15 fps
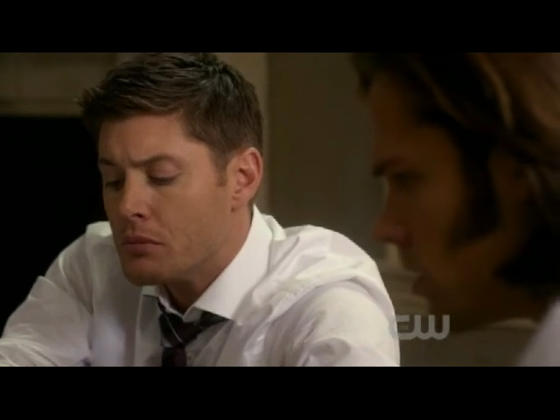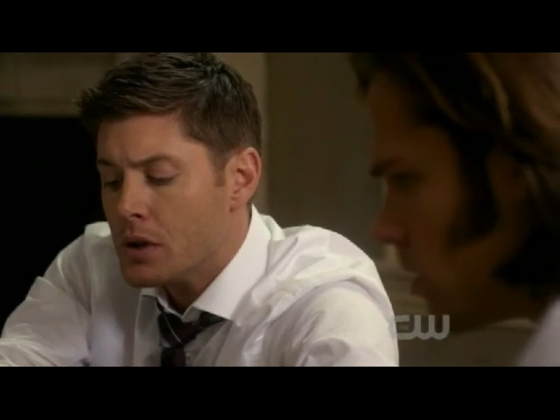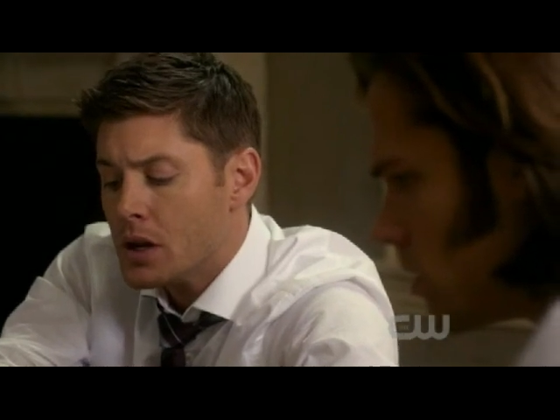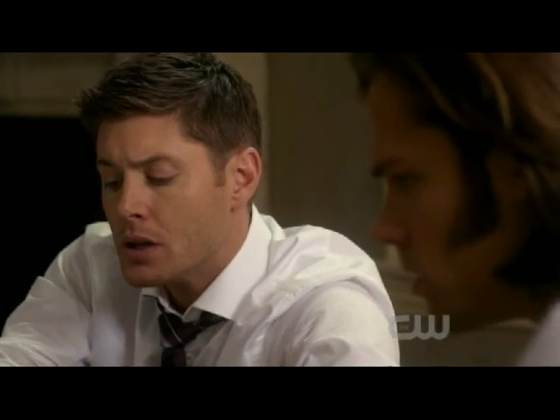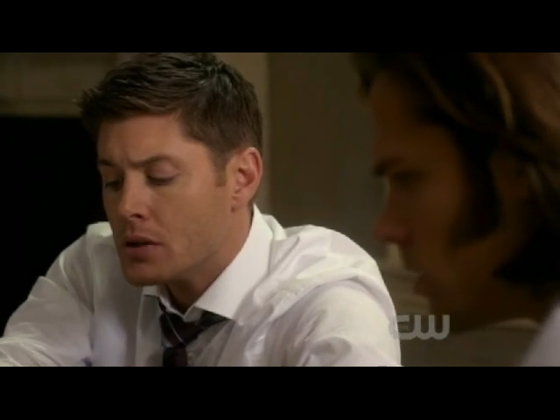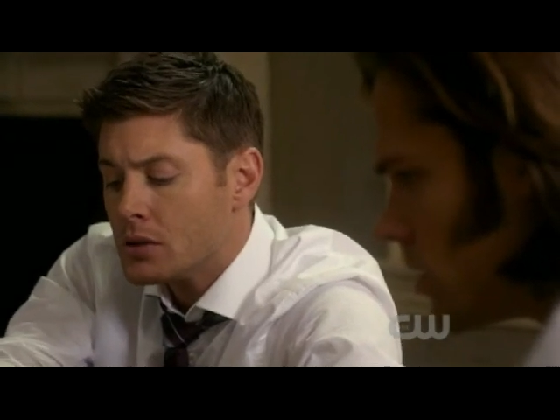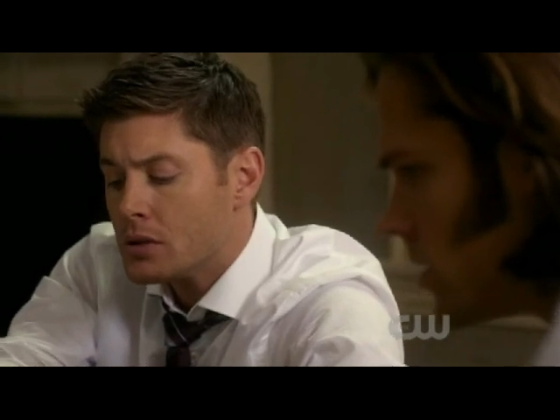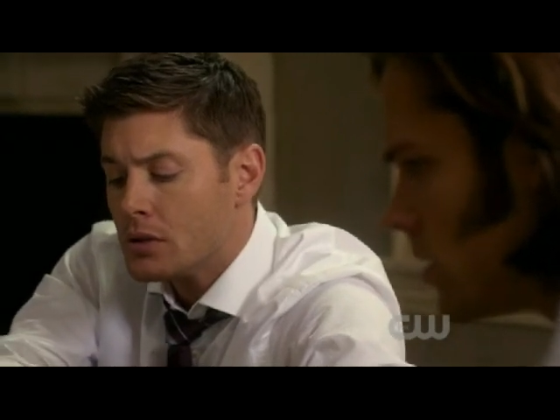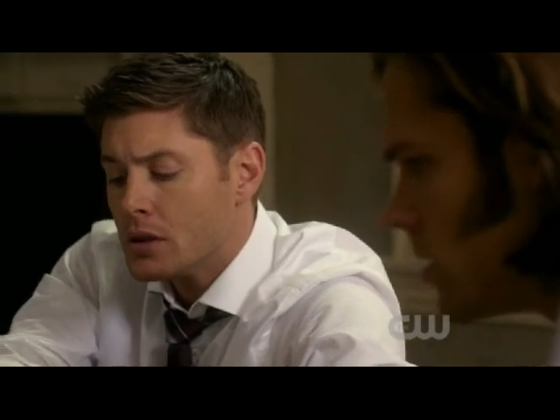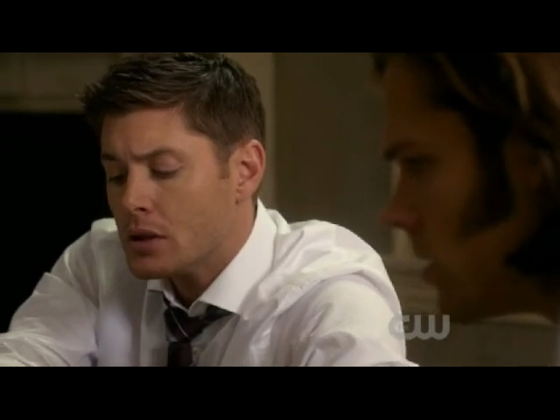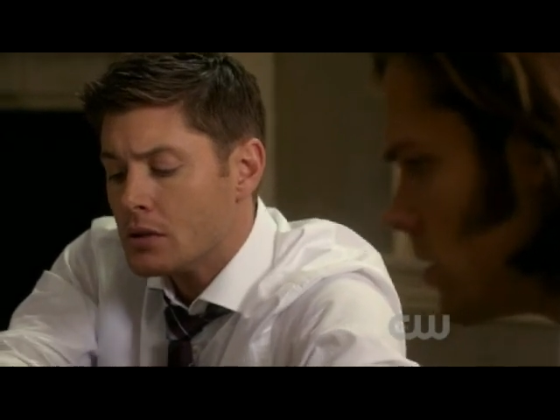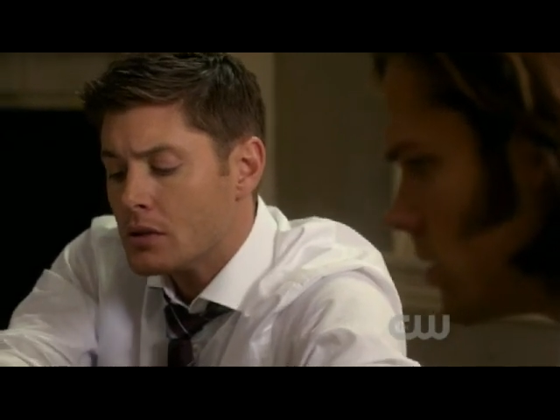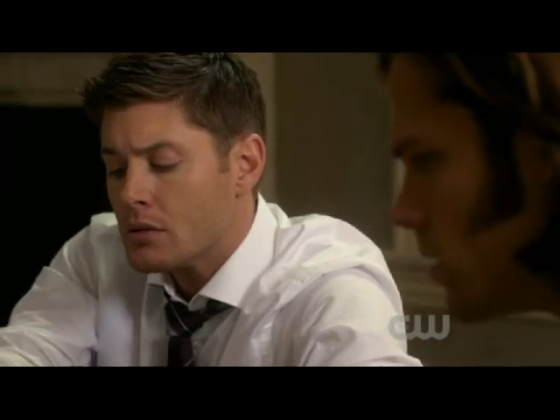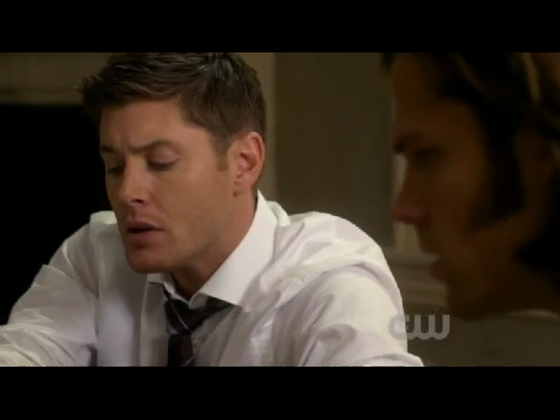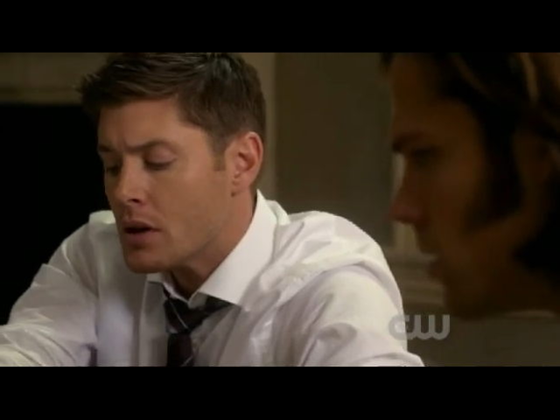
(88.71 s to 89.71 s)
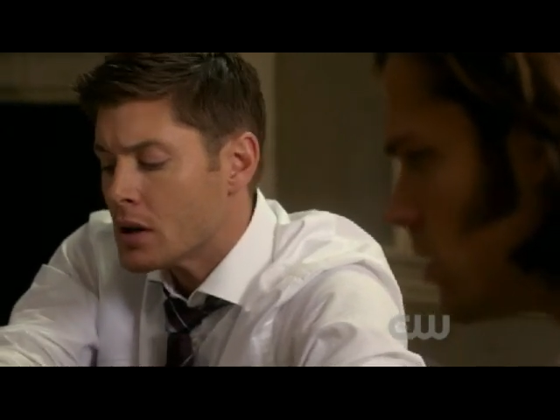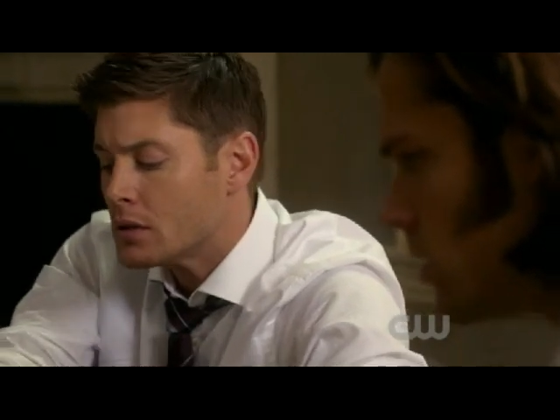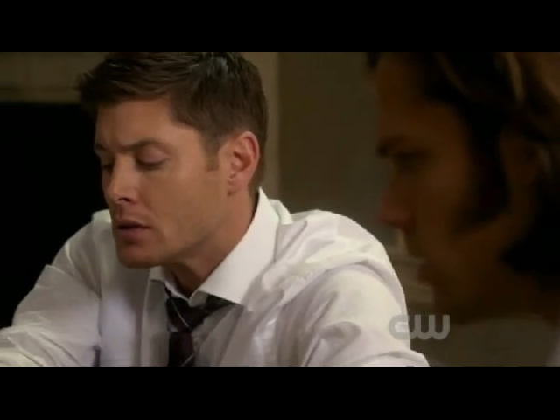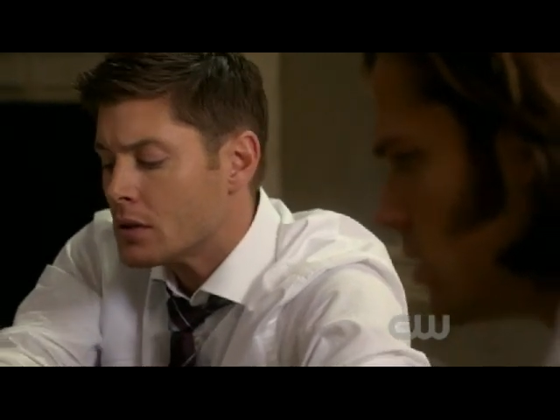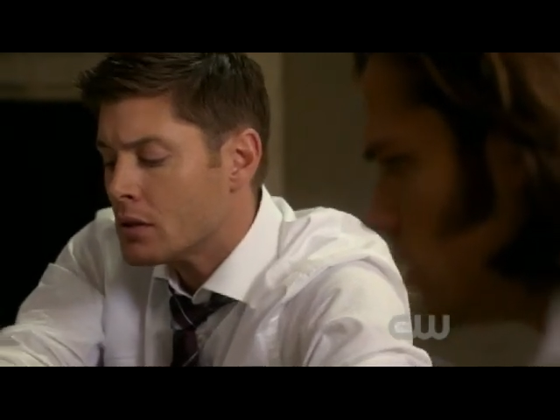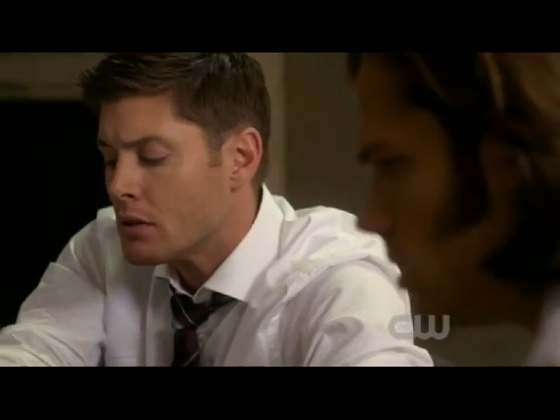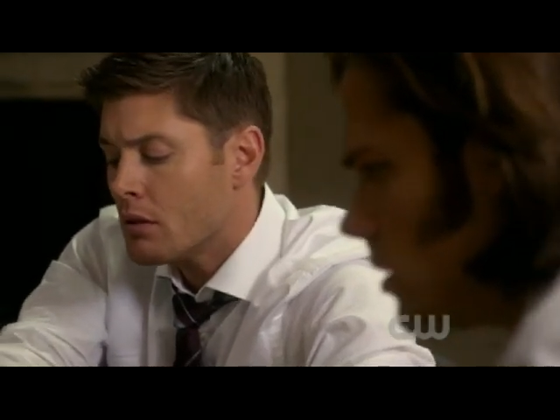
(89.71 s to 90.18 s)
Main Street,
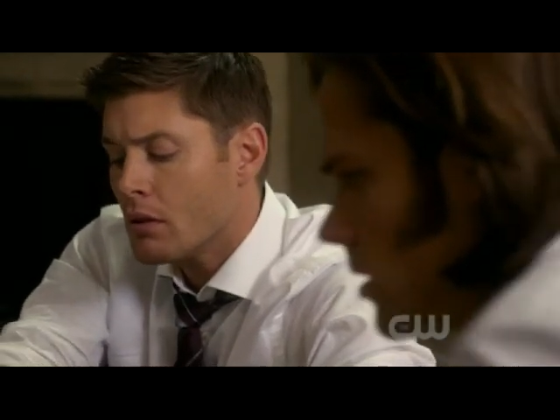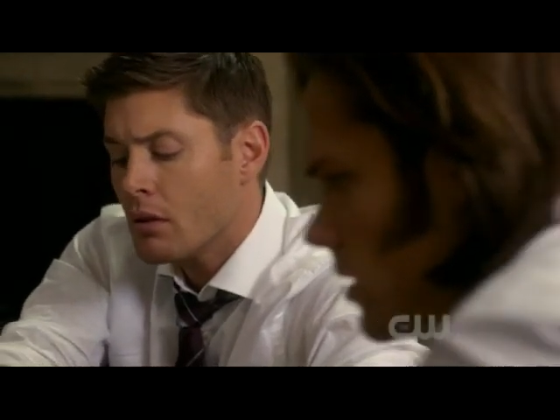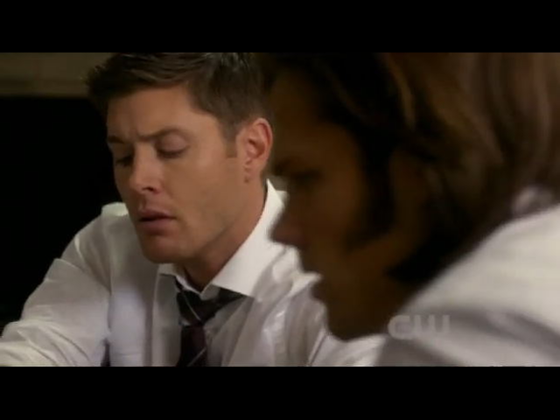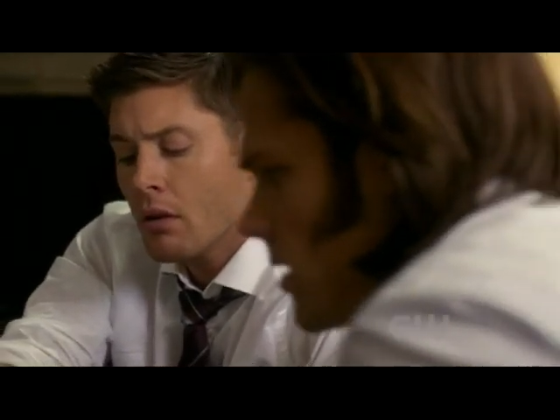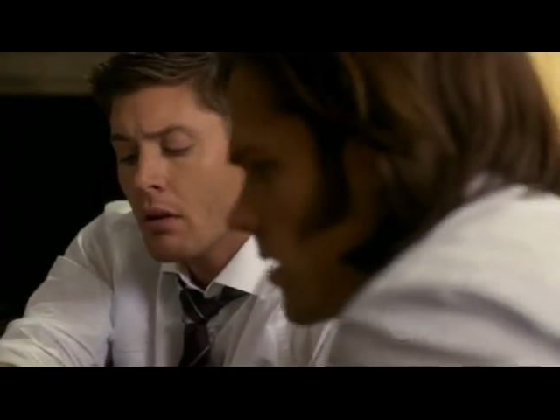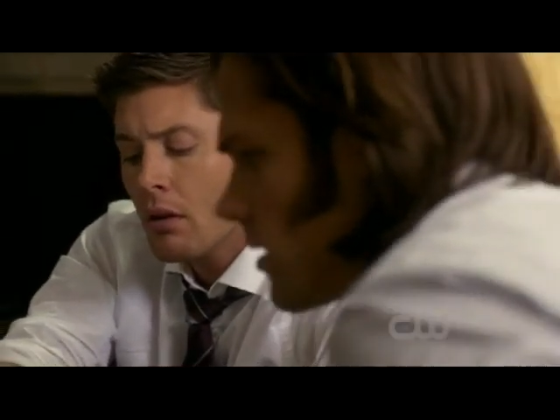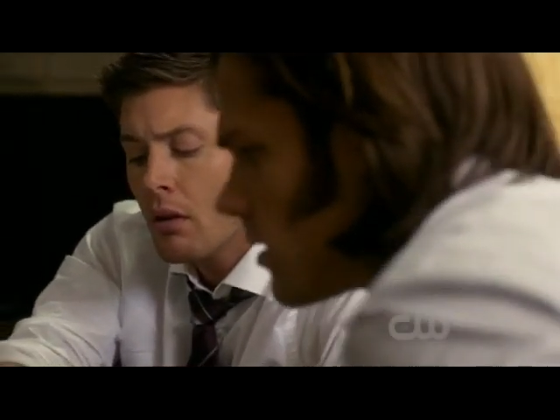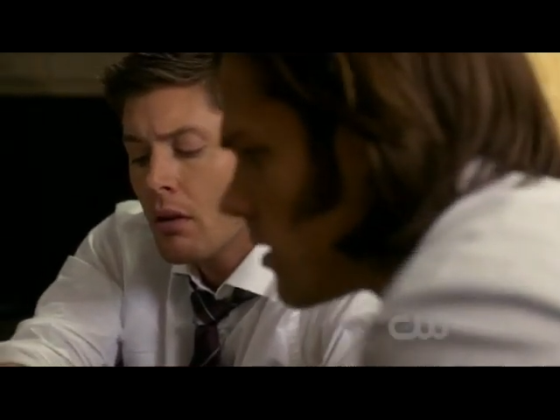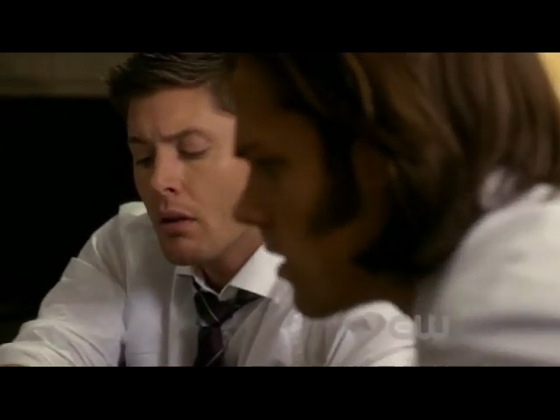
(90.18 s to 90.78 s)
correct? Yeah.